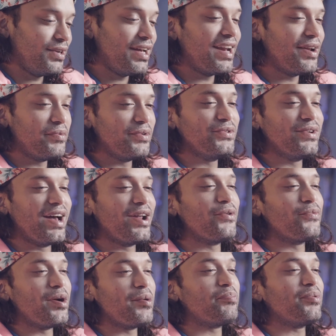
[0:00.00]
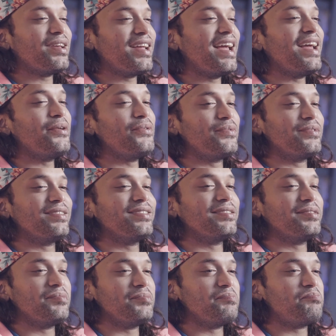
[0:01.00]
you gotta replicate
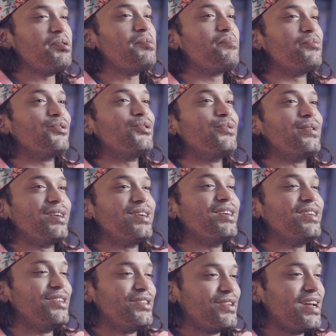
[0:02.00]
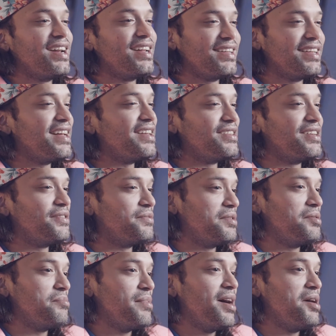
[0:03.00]
people doing good to try to,
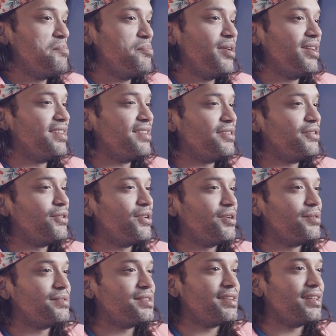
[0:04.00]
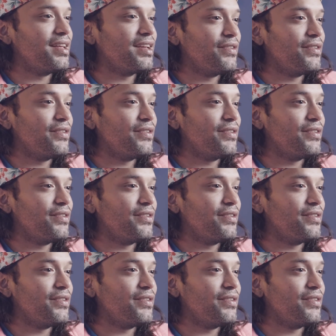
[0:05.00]
in my opinion. You know what I'm saying? Like